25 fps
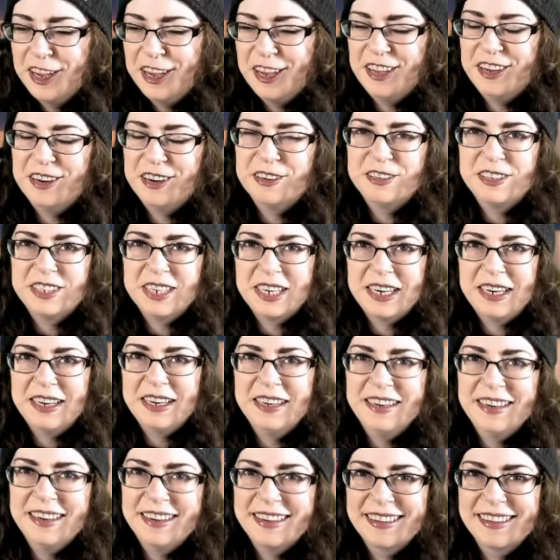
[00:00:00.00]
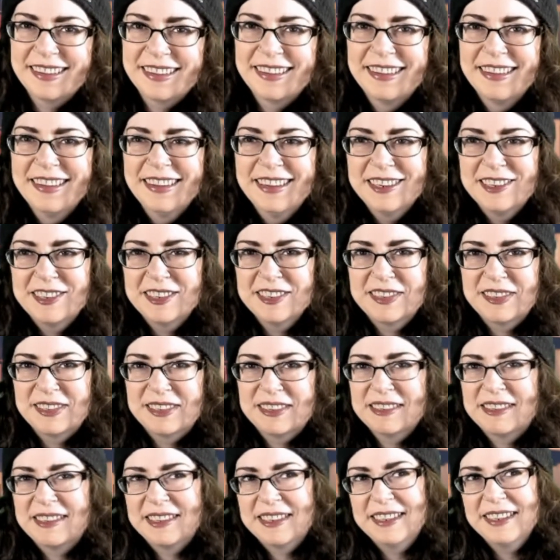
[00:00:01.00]
entertaining just
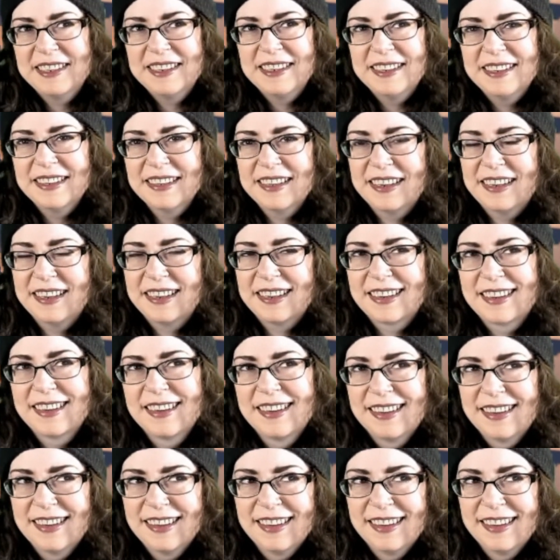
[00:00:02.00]
to see, like,